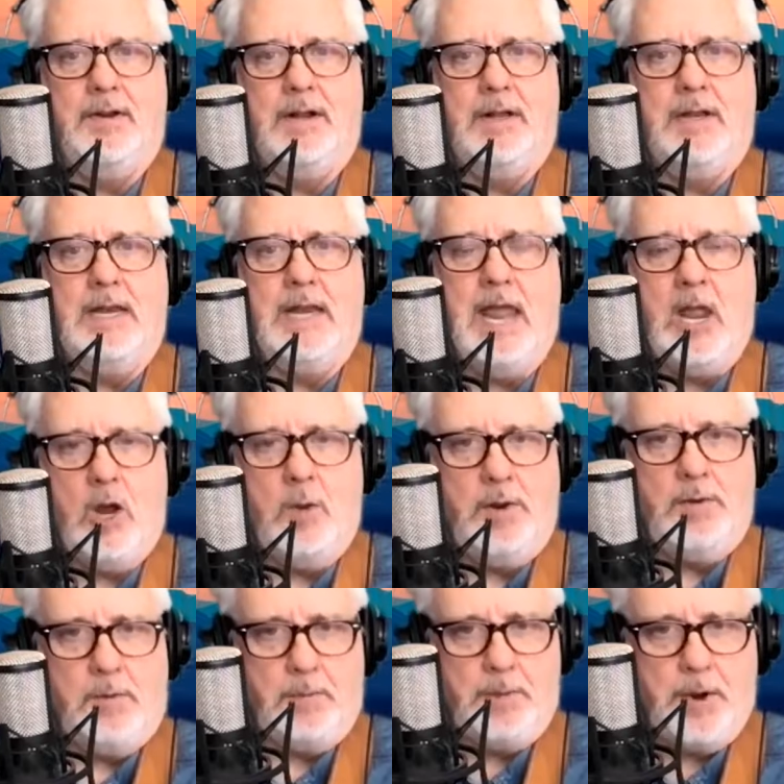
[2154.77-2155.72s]
Naomi
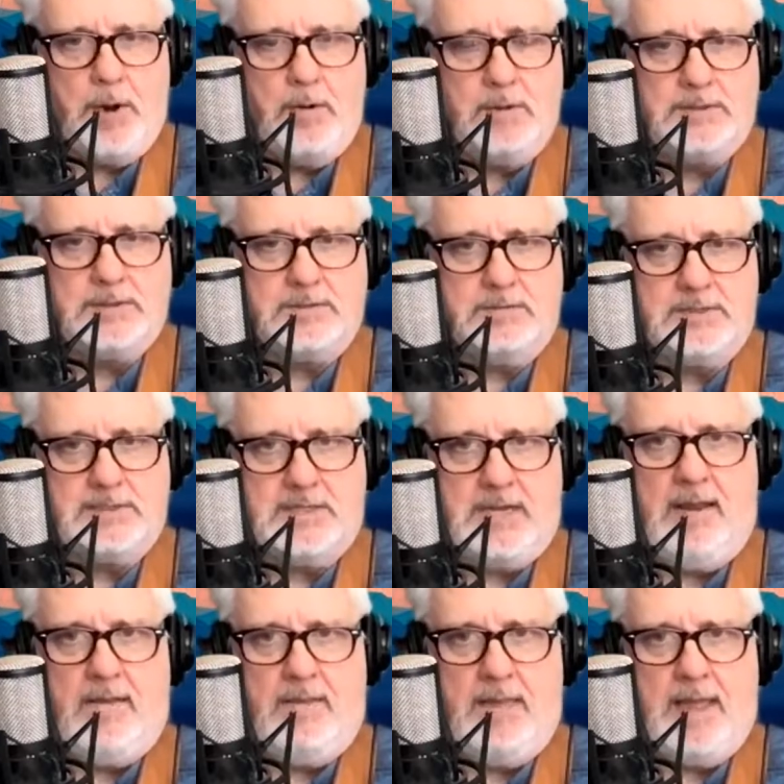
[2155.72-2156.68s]
Rapace was
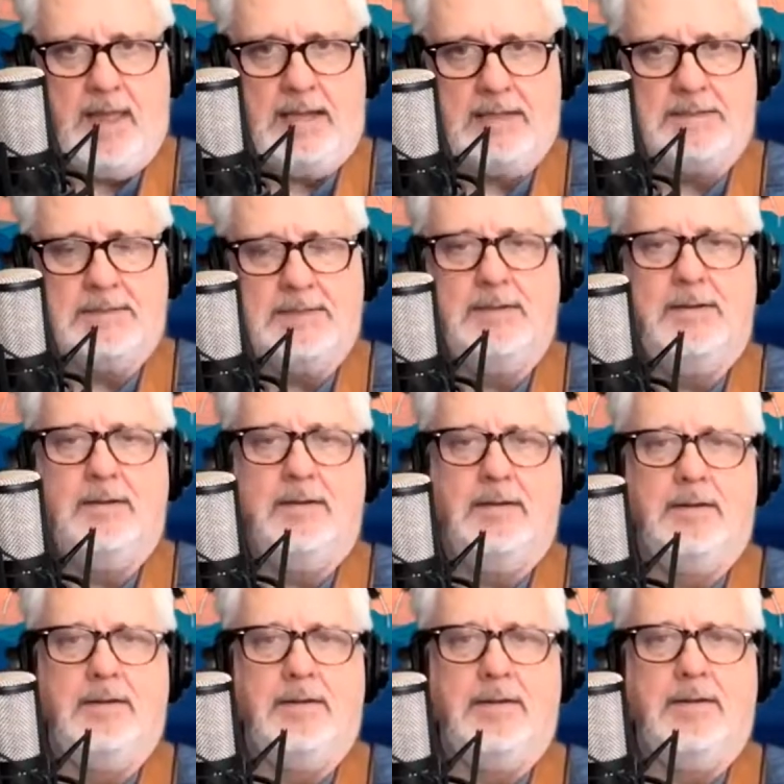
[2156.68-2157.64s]
in that.
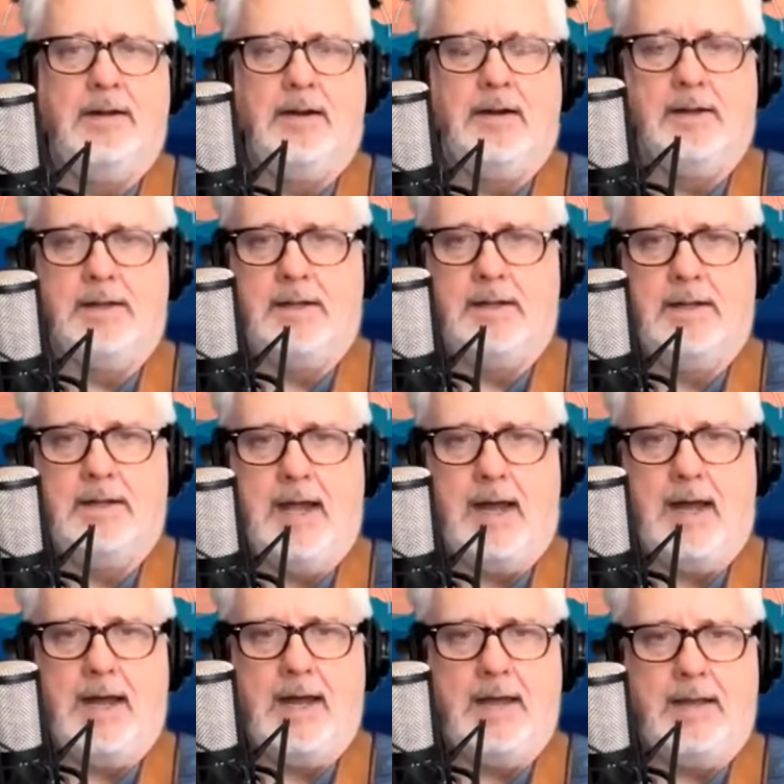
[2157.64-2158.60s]

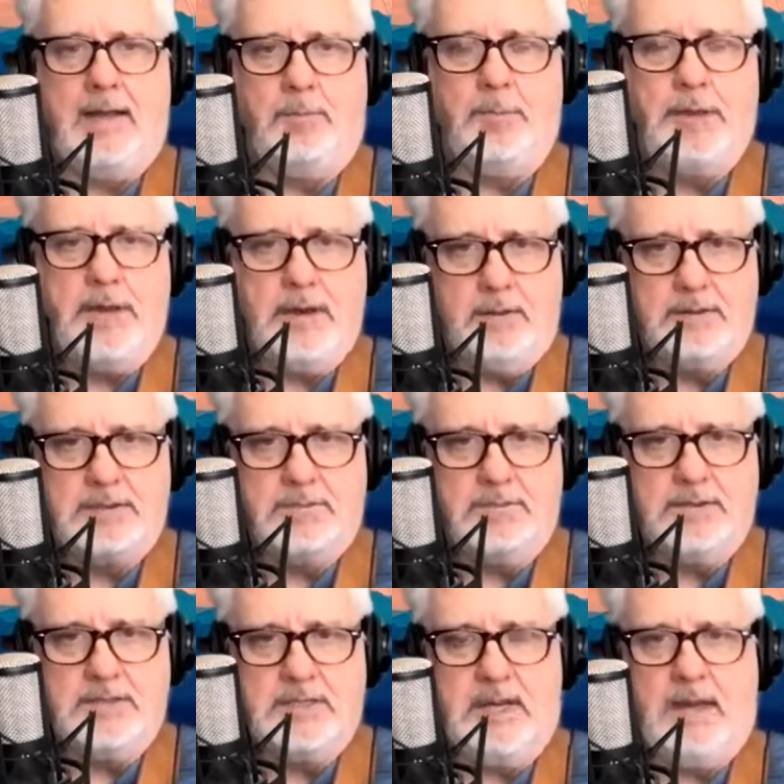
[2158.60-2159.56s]
Guy Pearce
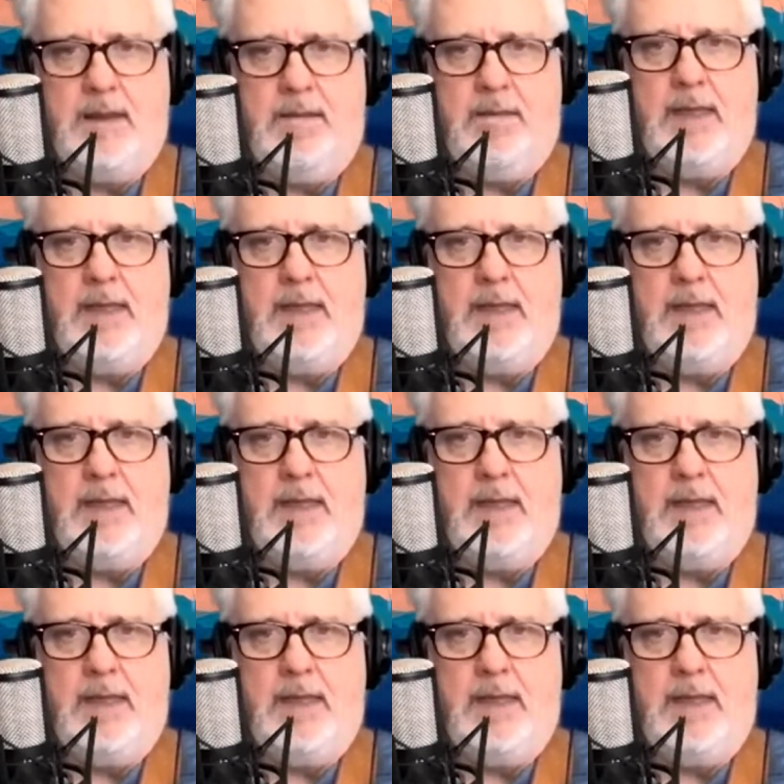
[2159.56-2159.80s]
was in